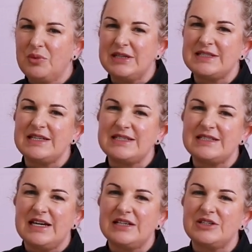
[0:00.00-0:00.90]
Once they
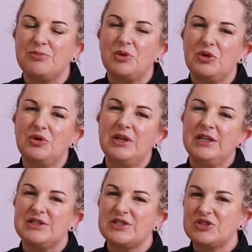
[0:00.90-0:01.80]
start to boil, you
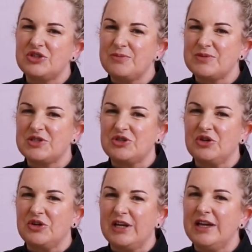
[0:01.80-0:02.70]
need to stop
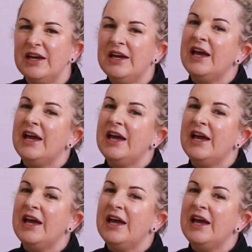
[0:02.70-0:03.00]
stirring